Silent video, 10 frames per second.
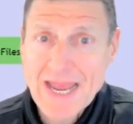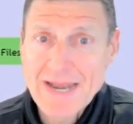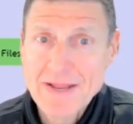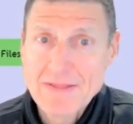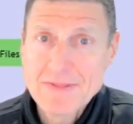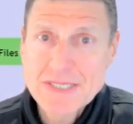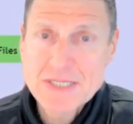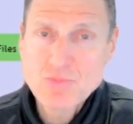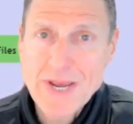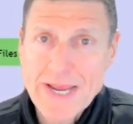And this
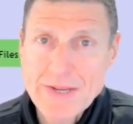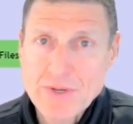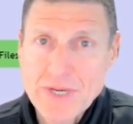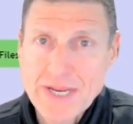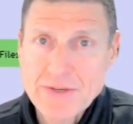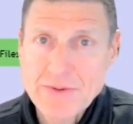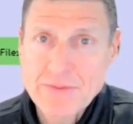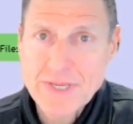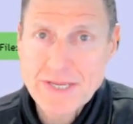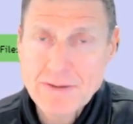is where you need to
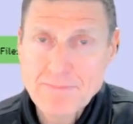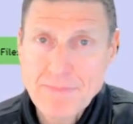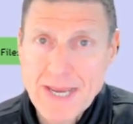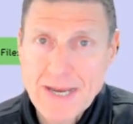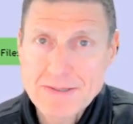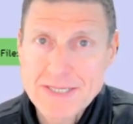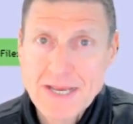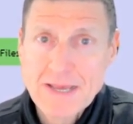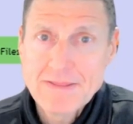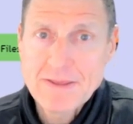think about
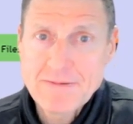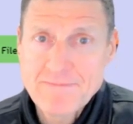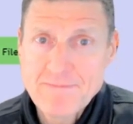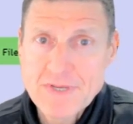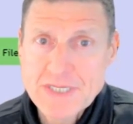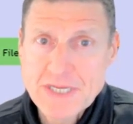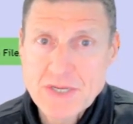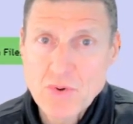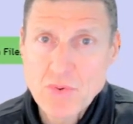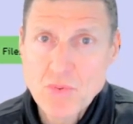the
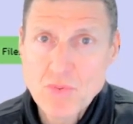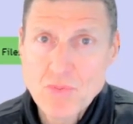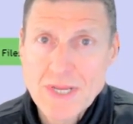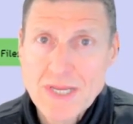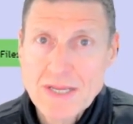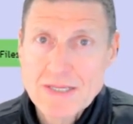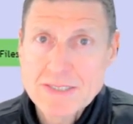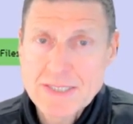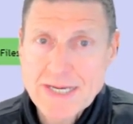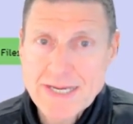physical
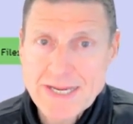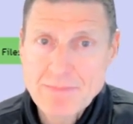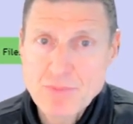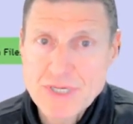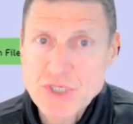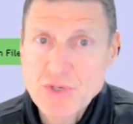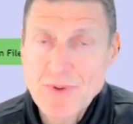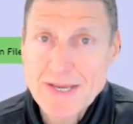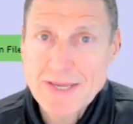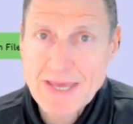setting in which you
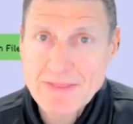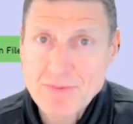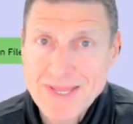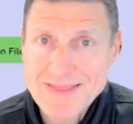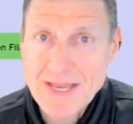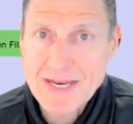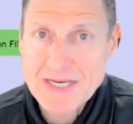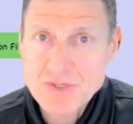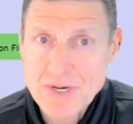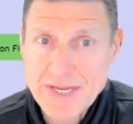are gathering the
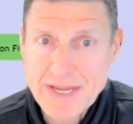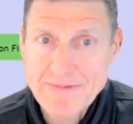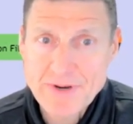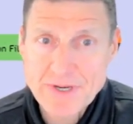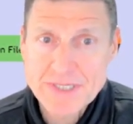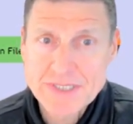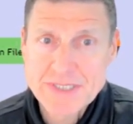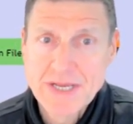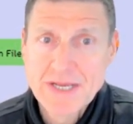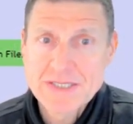electronic
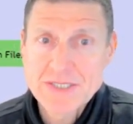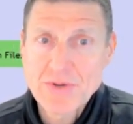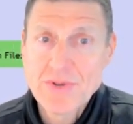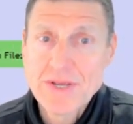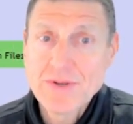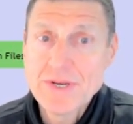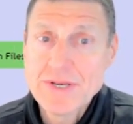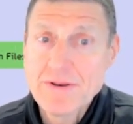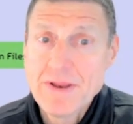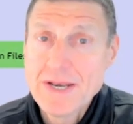evidence. So you need
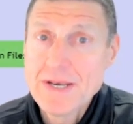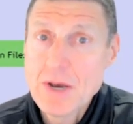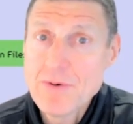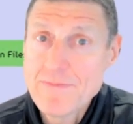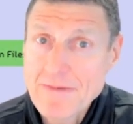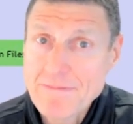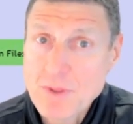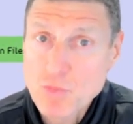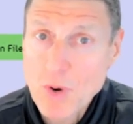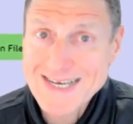to know if you have the
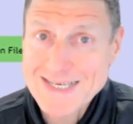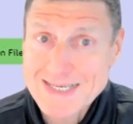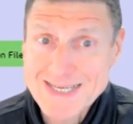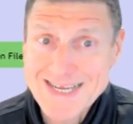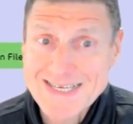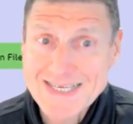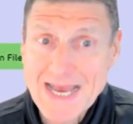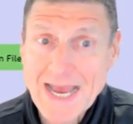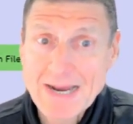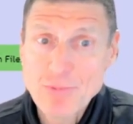right to seize the
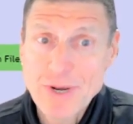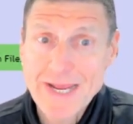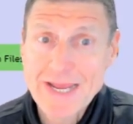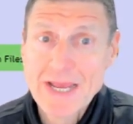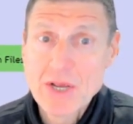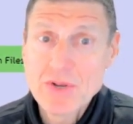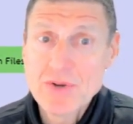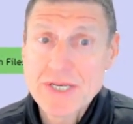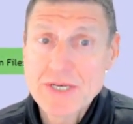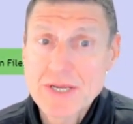hardware. You
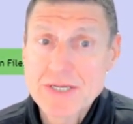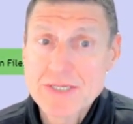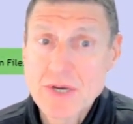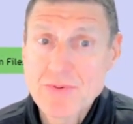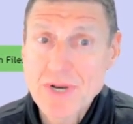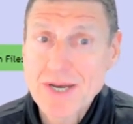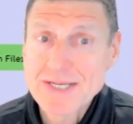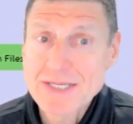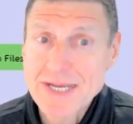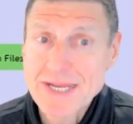need to consult
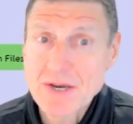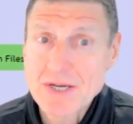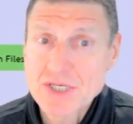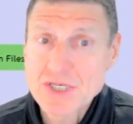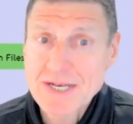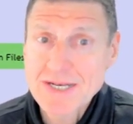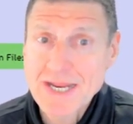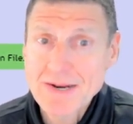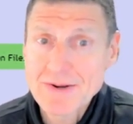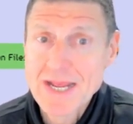IT on
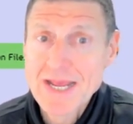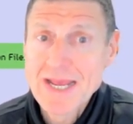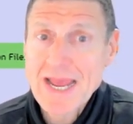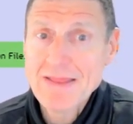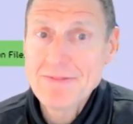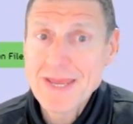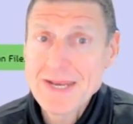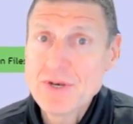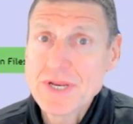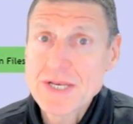shutdown, and then
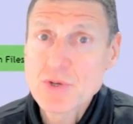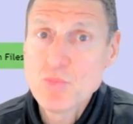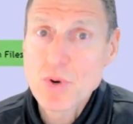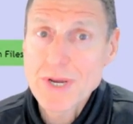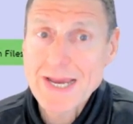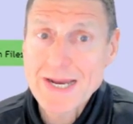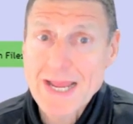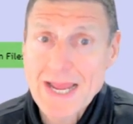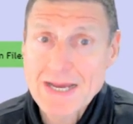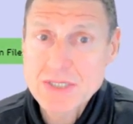you need to work out
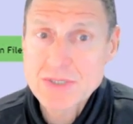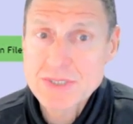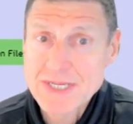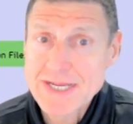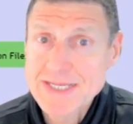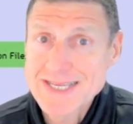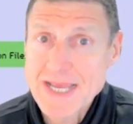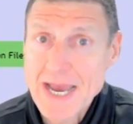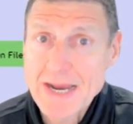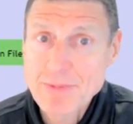how to seize the
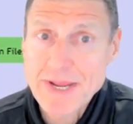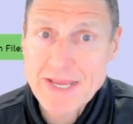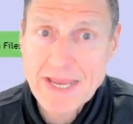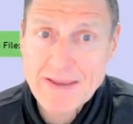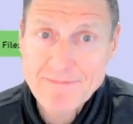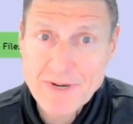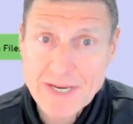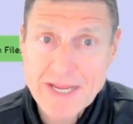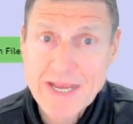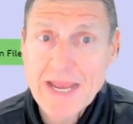hardware
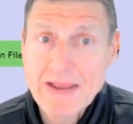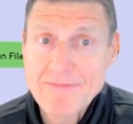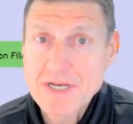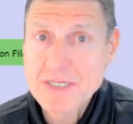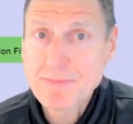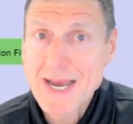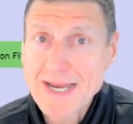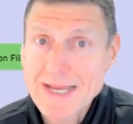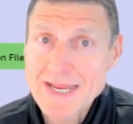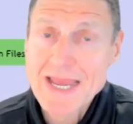carefully. Evidence
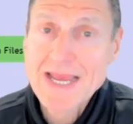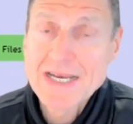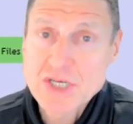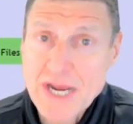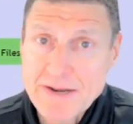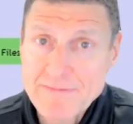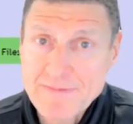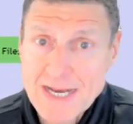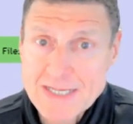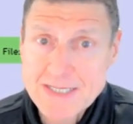marking, chain of
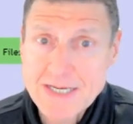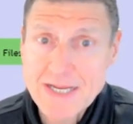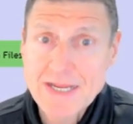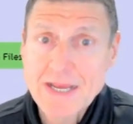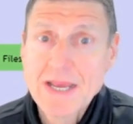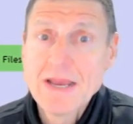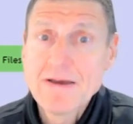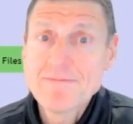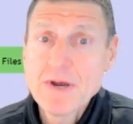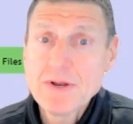custody,
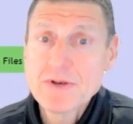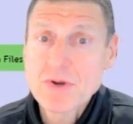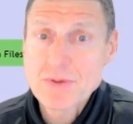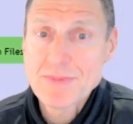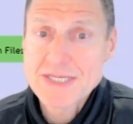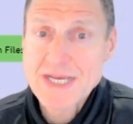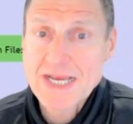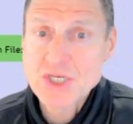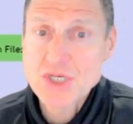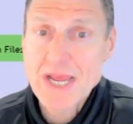photo
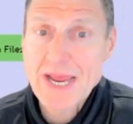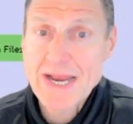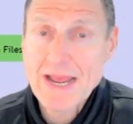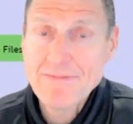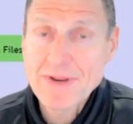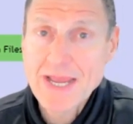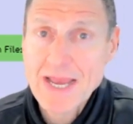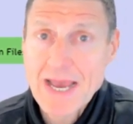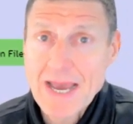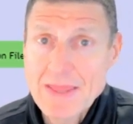documentation, and having
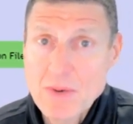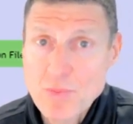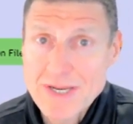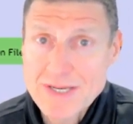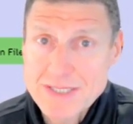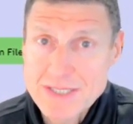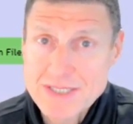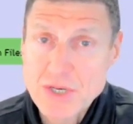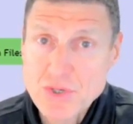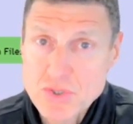other
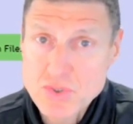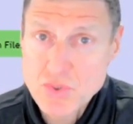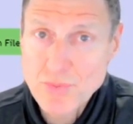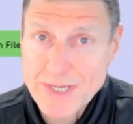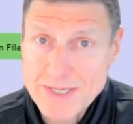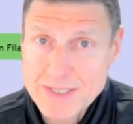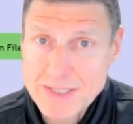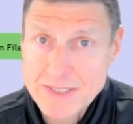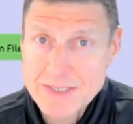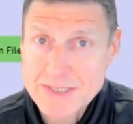witnesses, neutral
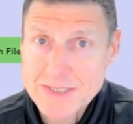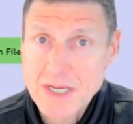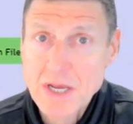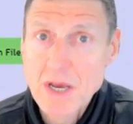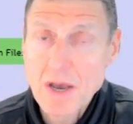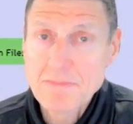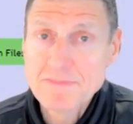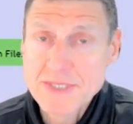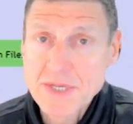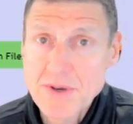witnesses,
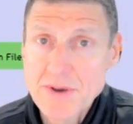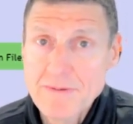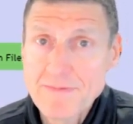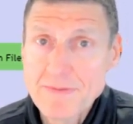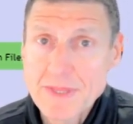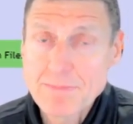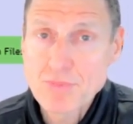observe the